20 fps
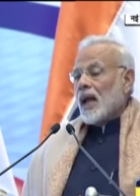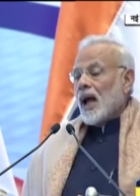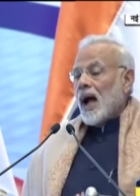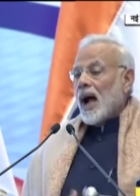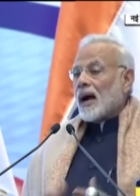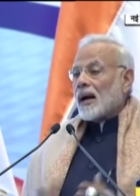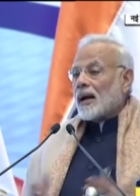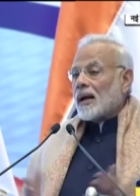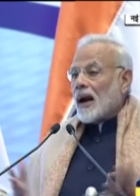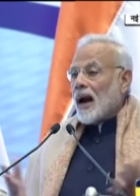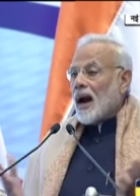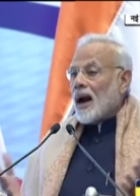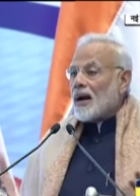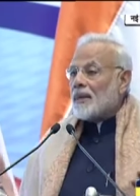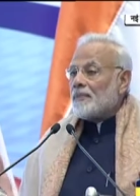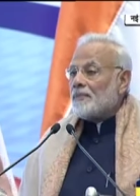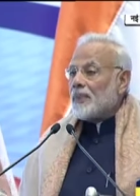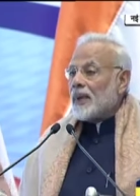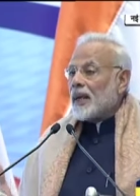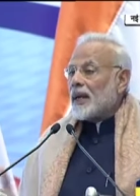A
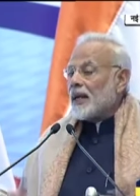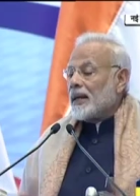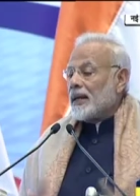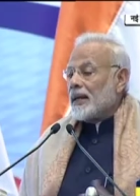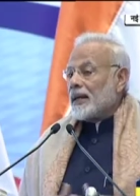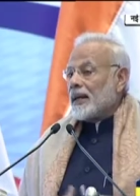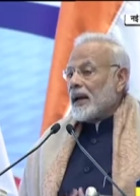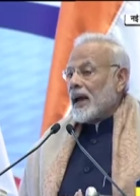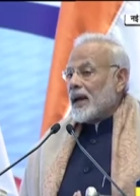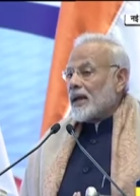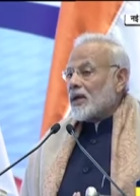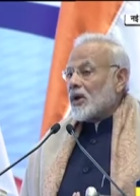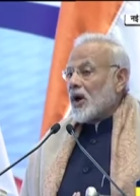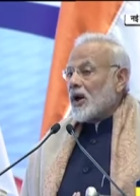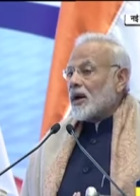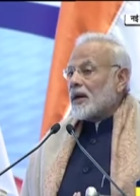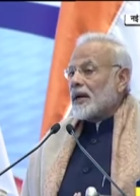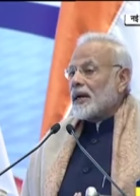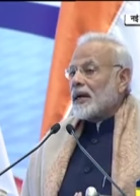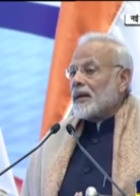grand beginning has
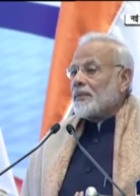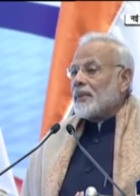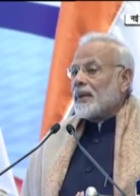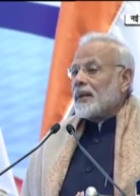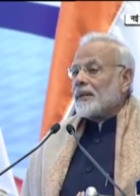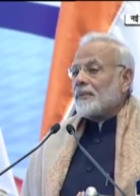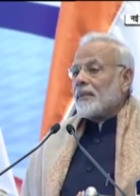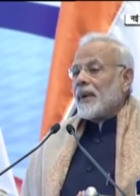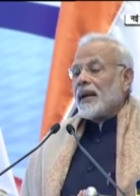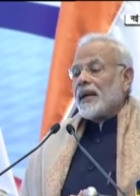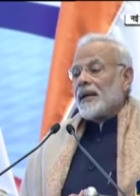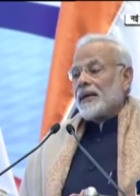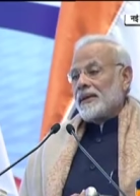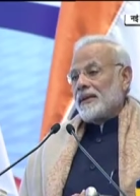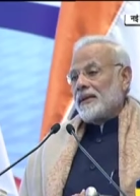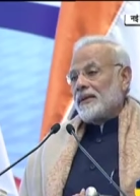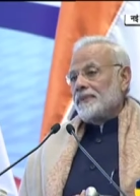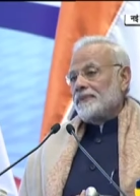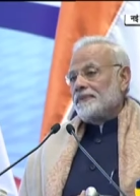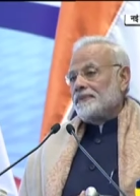already been made
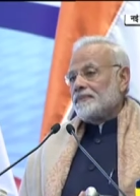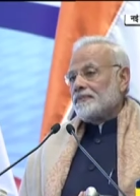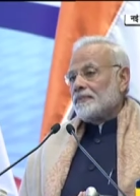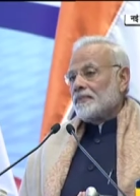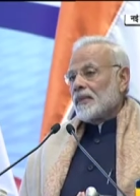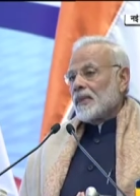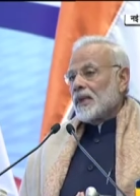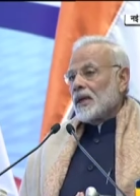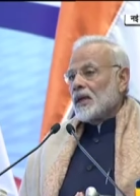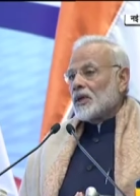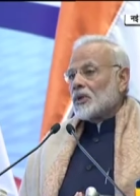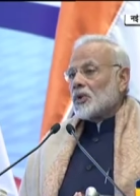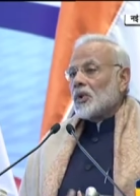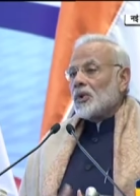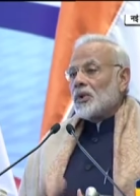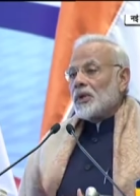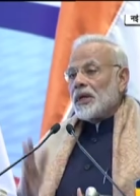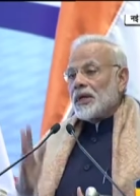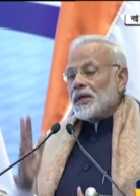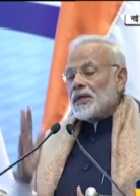
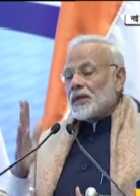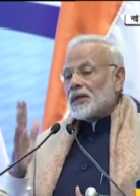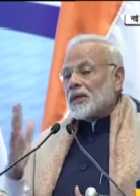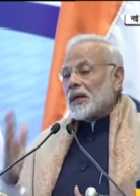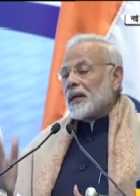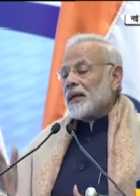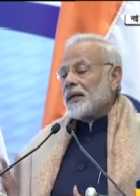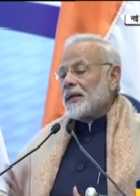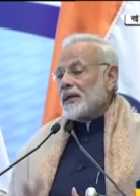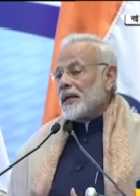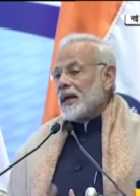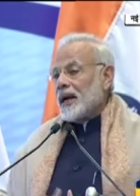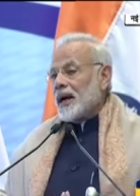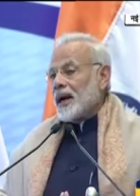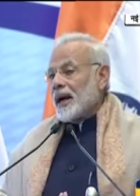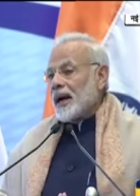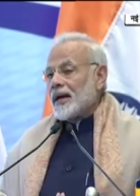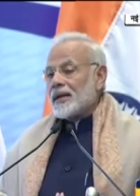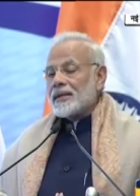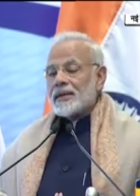through Digital India
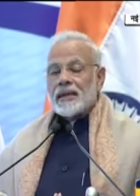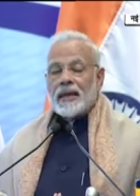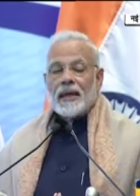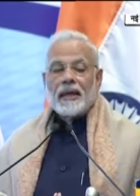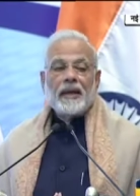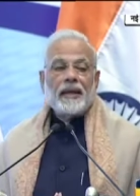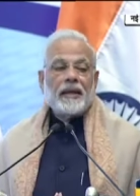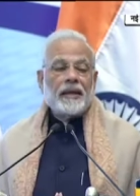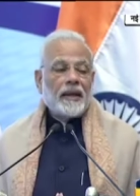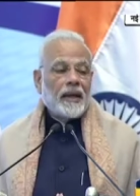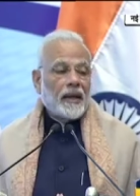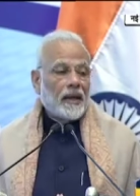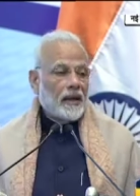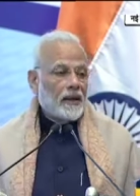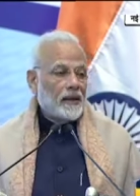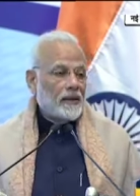and Skill India.